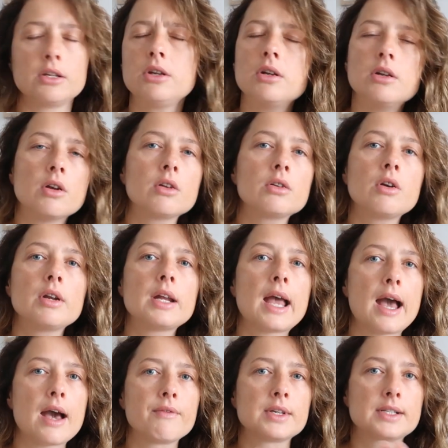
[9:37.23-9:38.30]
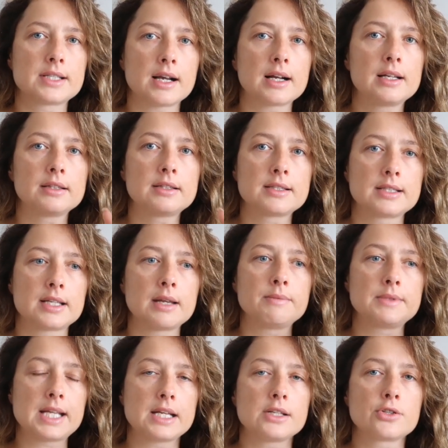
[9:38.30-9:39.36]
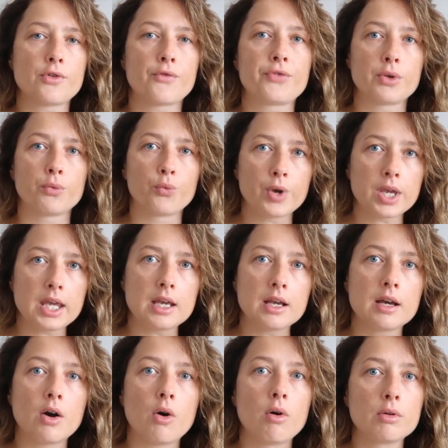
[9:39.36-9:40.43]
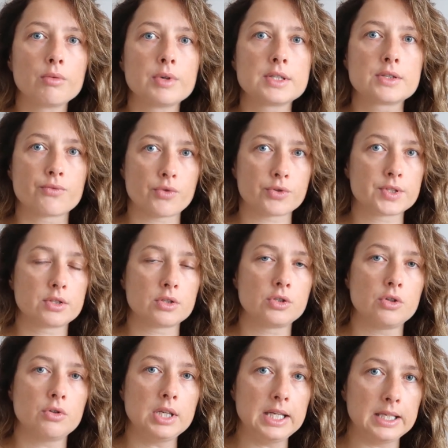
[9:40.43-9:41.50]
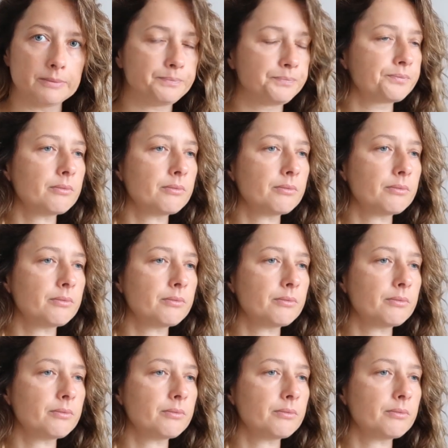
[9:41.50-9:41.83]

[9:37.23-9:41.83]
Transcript: You're not going to have exactly the same days of the week always rostered you in.